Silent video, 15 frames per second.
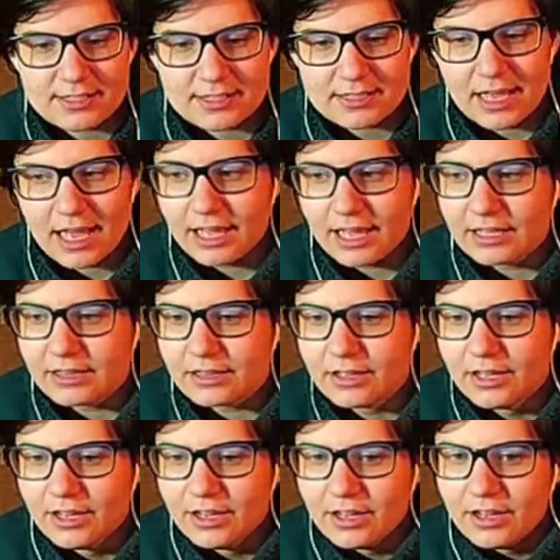and
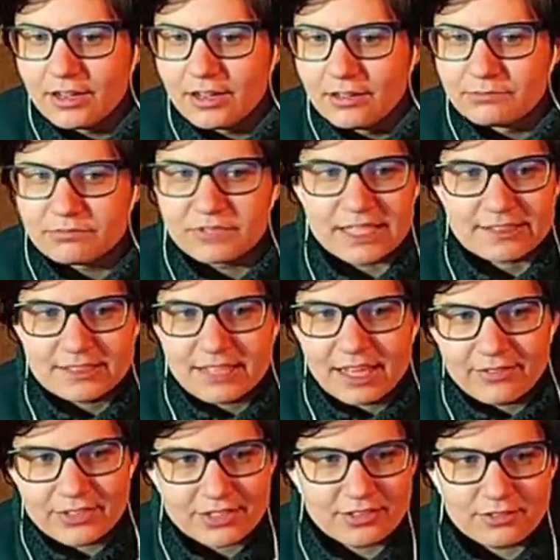doesn't have
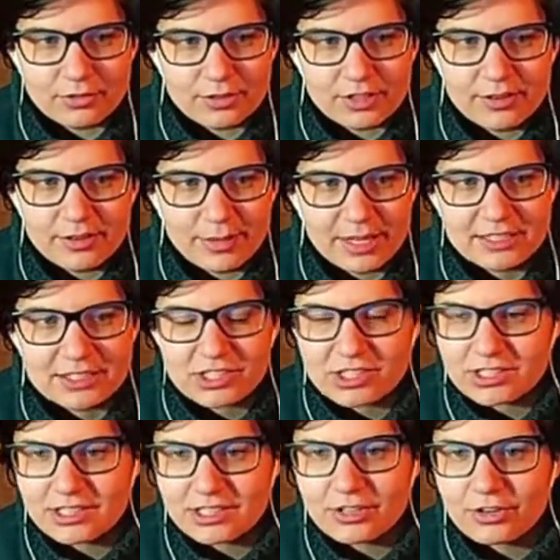a story much,
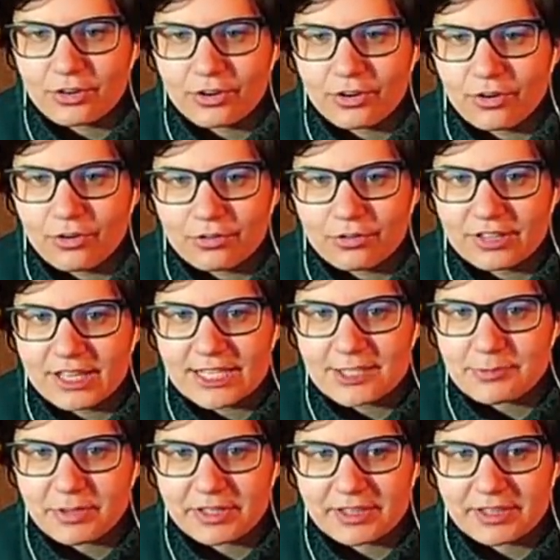you know, all things, but